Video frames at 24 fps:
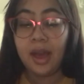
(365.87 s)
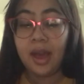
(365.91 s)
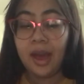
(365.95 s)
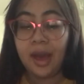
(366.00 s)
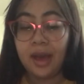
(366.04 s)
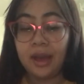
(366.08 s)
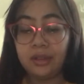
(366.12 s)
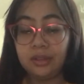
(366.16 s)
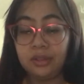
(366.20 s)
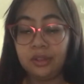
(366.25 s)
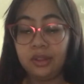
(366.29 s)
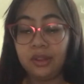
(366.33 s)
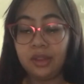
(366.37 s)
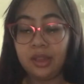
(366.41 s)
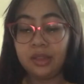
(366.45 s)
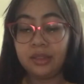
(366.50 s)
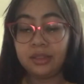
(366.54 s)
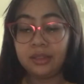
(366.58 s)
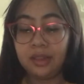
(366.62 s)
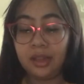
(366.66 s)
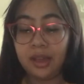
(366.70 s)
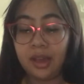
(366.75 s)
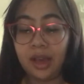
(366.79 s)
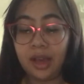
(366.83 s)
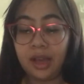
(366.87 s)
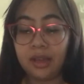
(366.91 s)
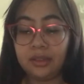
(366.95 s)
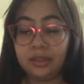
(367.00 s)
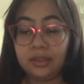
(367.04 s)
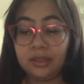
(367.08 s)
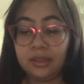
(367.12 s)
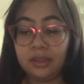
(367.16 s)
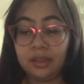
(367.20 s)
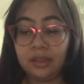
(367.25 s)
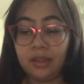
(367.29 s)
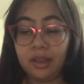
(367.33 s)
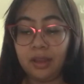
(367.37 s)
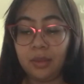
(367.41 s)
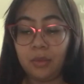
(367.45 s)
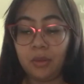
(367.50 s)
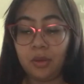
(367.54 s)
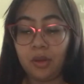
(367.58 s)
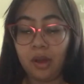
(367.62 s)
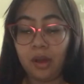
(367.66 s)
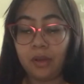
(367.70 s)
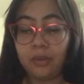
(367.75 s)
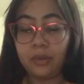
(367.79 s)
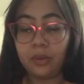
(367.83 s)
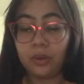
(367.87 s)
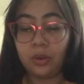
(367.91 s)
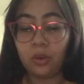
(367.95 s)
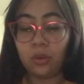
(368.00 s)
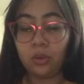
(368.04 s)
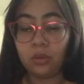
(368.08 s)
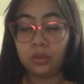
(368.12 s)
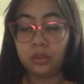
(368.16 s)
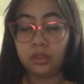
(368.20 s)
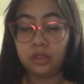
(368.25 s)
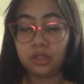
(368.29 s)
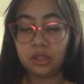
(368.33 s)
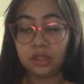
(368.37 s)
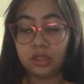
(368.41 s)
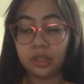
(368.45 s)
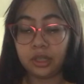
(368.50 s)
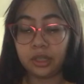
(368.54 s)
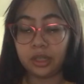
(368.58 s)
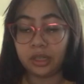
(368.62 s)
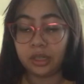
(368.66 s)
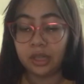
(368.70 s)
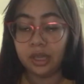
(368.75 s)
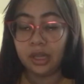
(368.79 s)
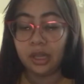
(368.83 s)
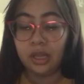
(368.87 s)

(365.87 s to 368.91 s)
"How's this?" he asked. "It's the label off an old shirt."